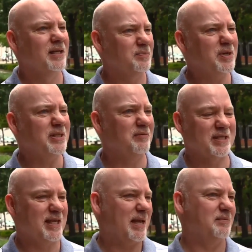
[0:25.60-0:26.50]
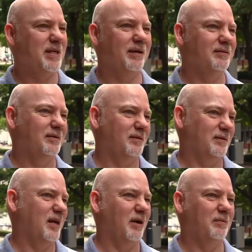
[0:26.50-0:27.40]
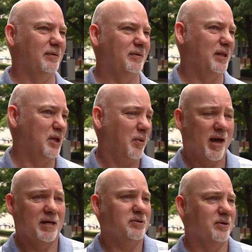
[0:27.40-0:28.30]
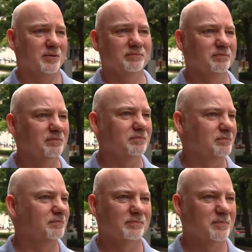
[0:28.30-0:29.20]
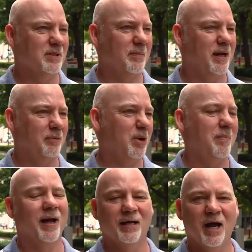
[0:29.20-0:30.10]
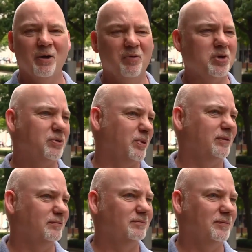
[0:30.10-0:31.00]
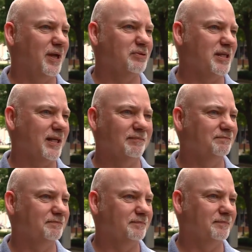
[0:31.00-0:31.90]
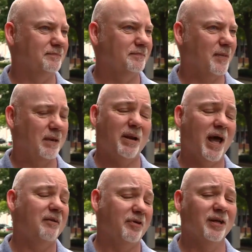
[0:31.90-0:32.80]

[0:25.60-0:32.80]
Especially if it's teams that, you know, U.S. or somebody we might know, of course we go see it. It'd be a lot of